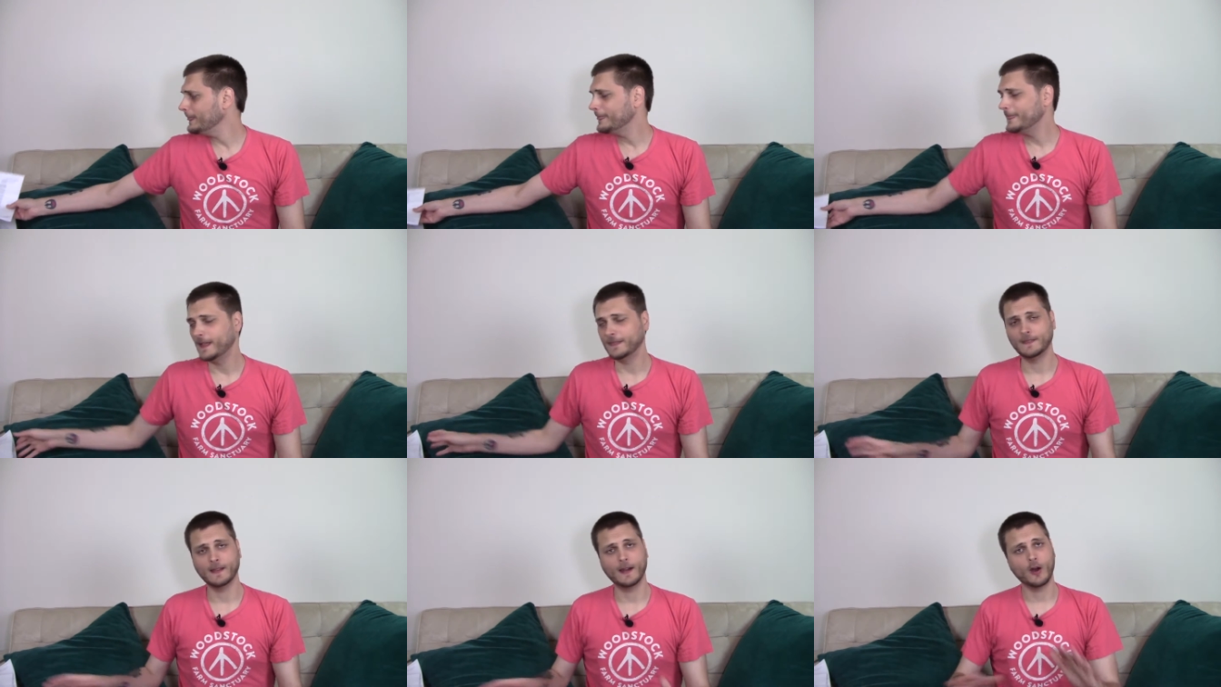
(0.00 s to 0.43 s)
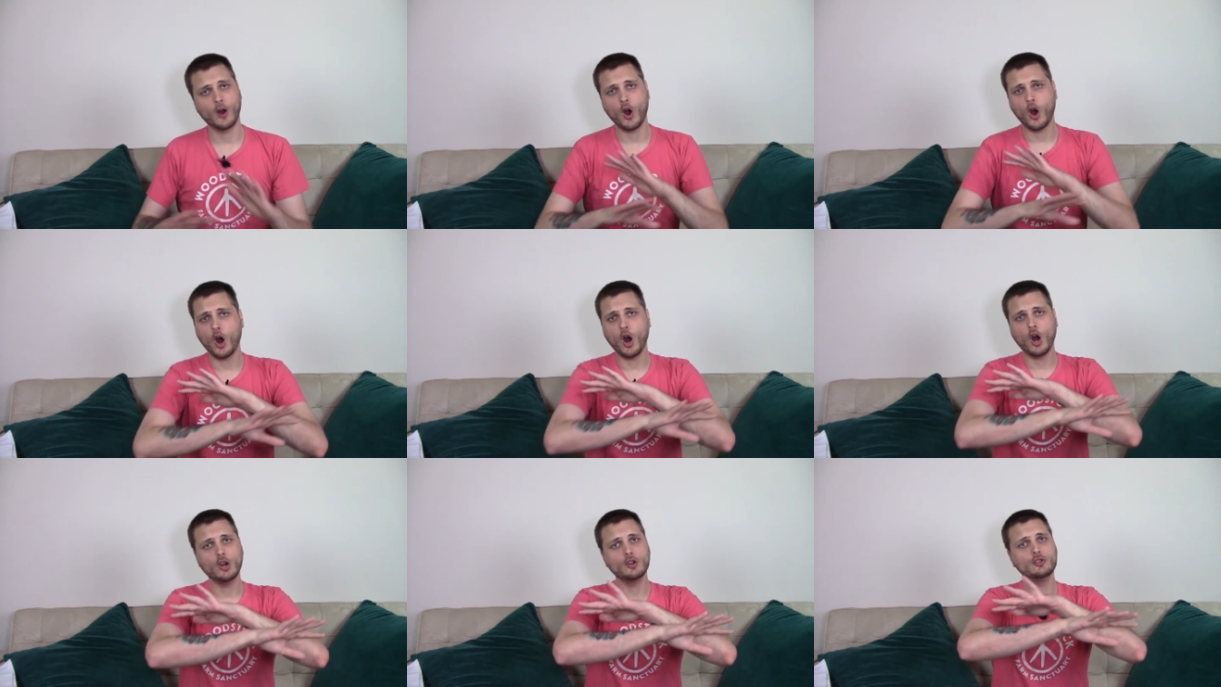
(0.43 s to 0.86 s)
that there
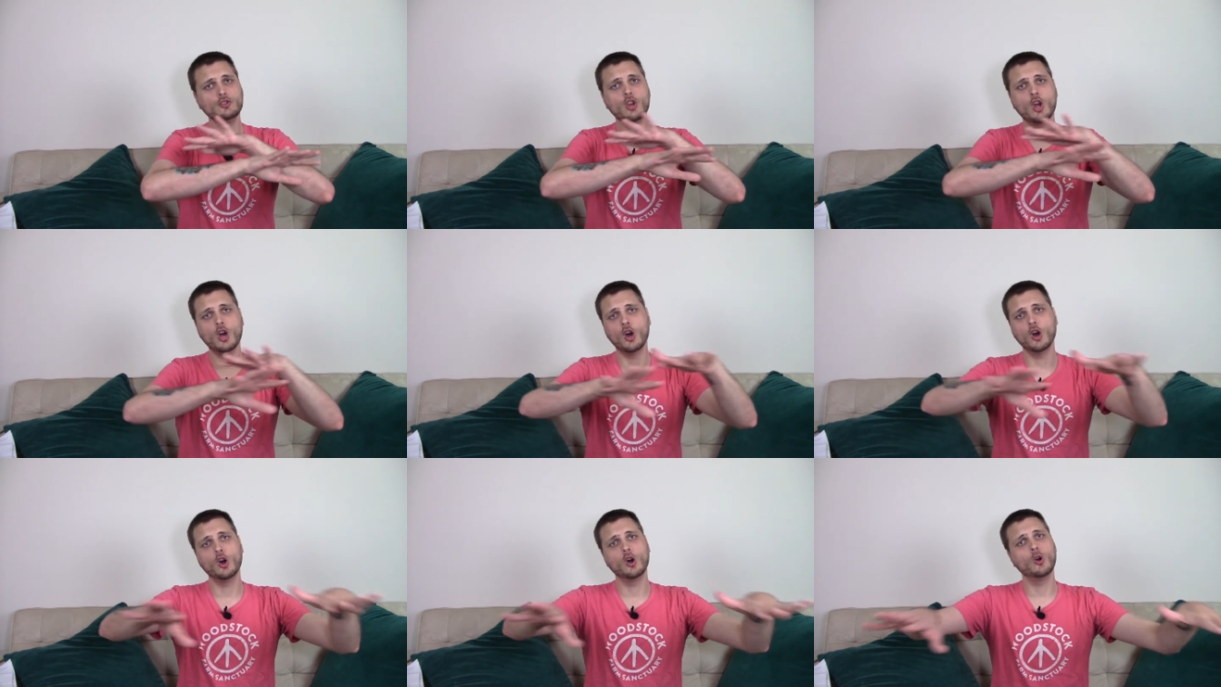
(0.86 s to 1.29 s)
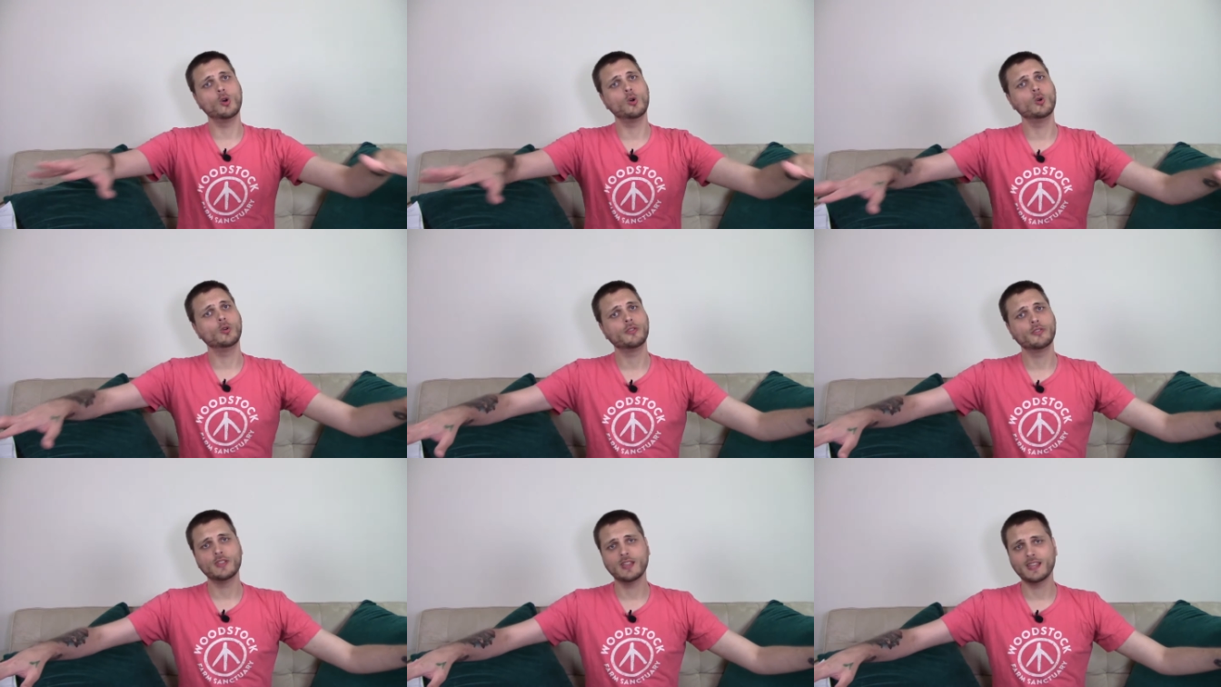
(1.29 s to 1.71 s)
are
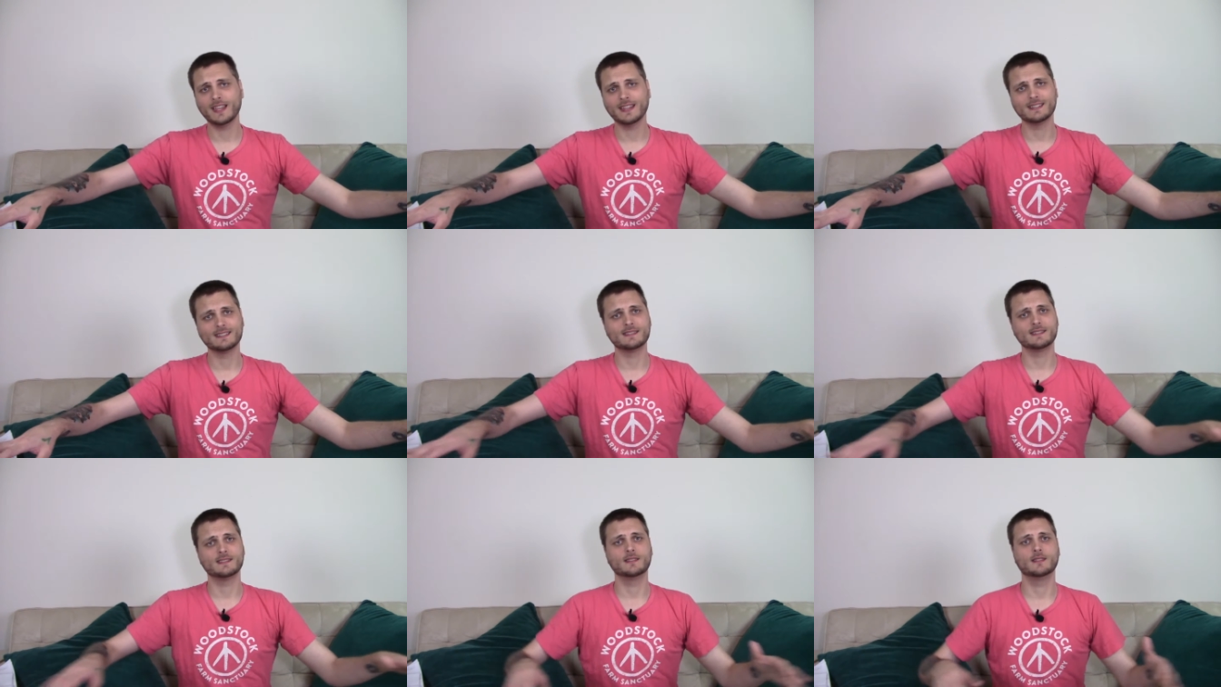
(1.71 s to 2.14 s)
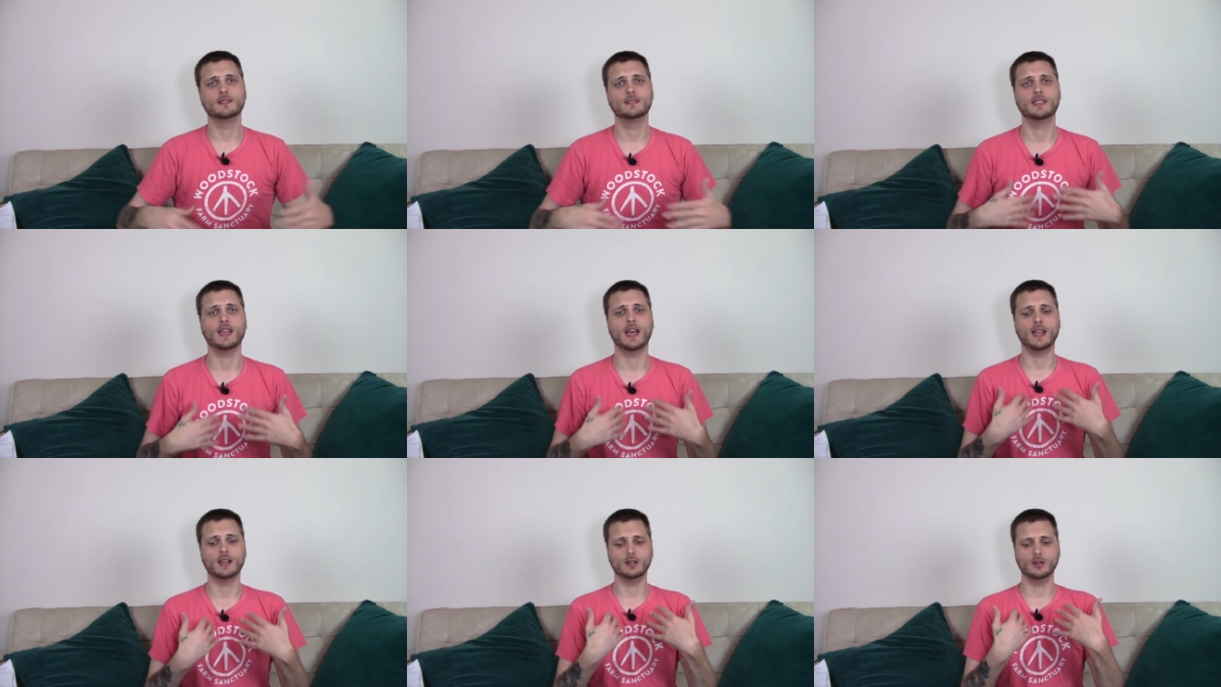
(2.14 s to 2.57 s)
no things
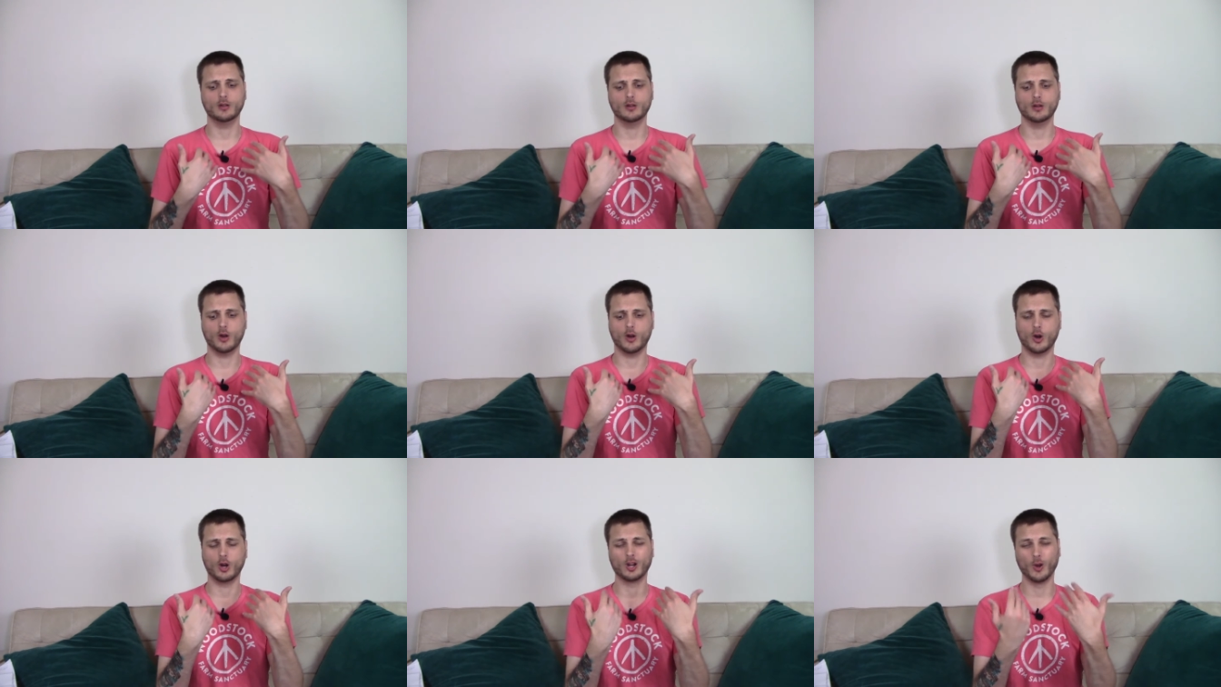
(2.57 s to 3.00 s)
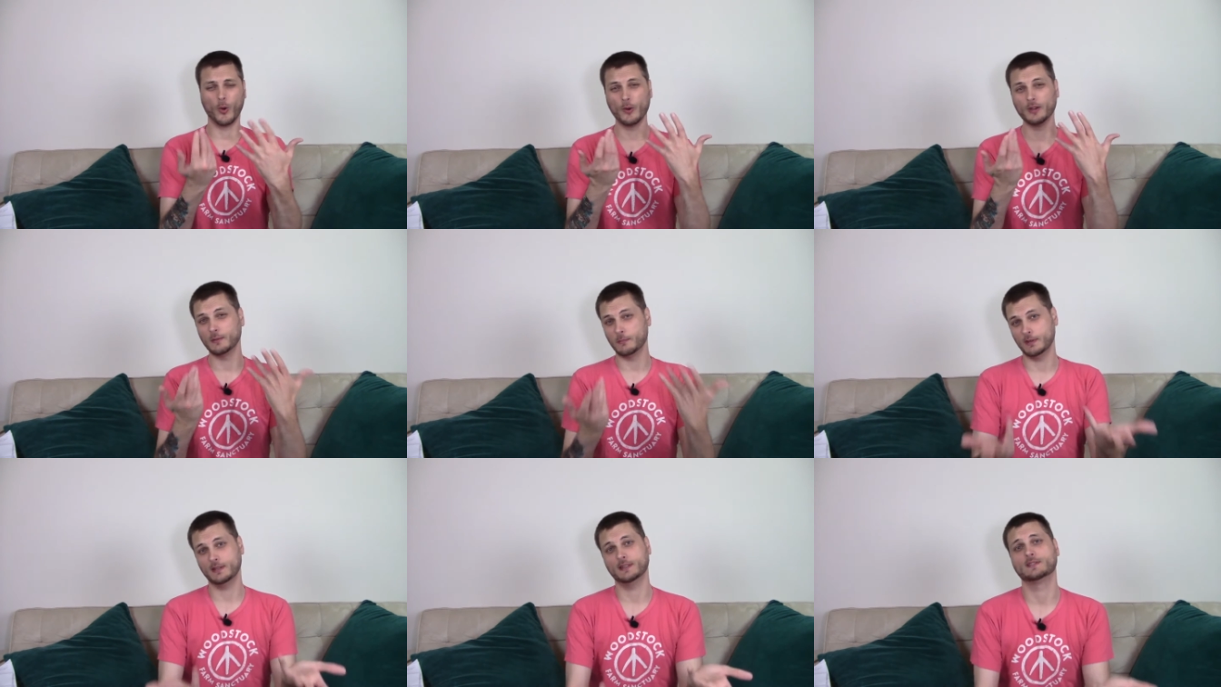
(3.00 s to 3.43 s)
that are going
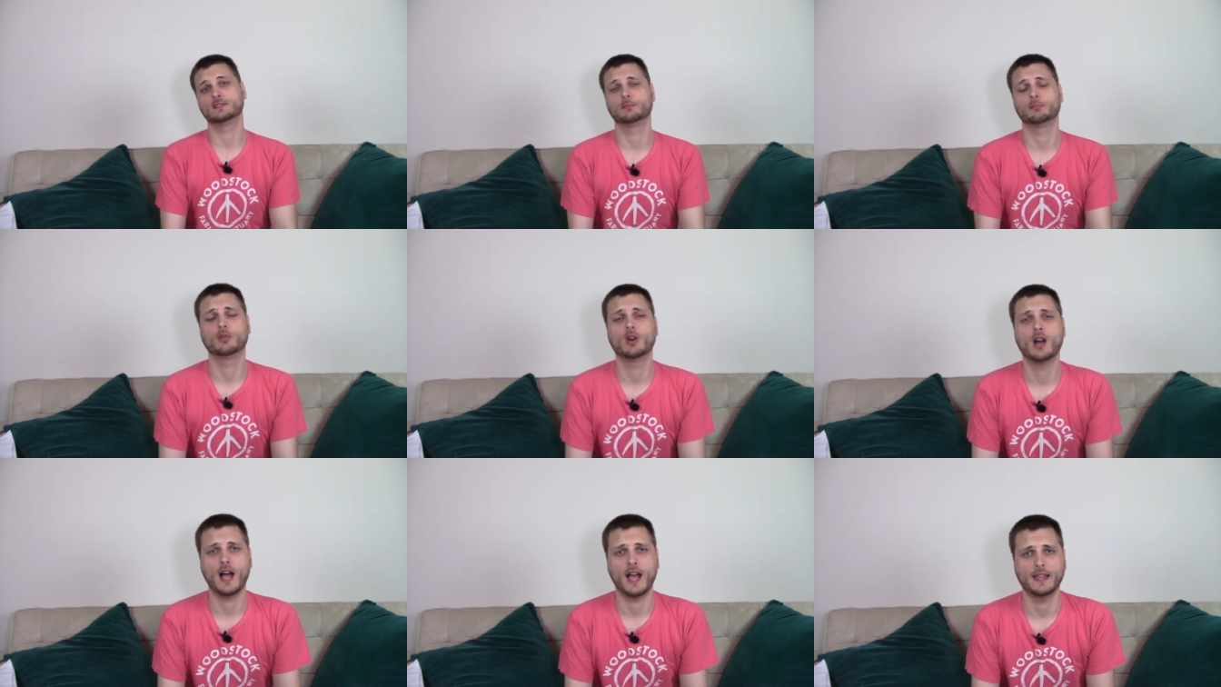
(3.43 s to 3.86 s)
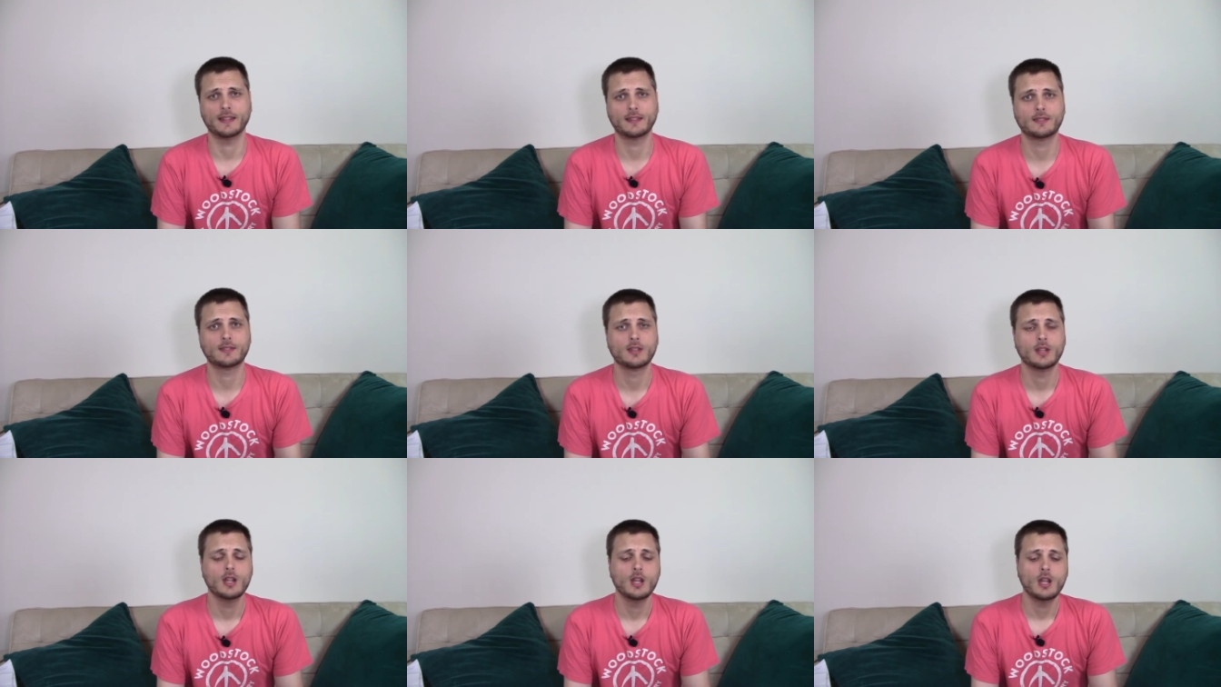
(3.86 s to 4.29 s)
to be a
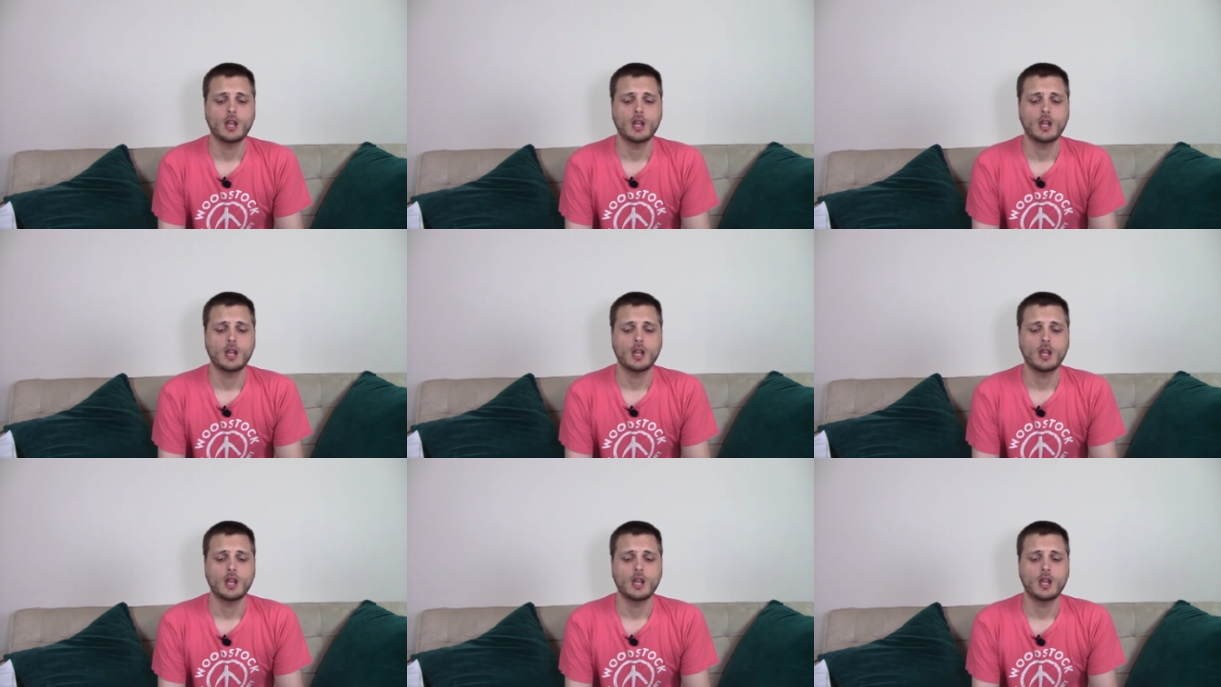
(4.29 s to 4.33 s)
surprise.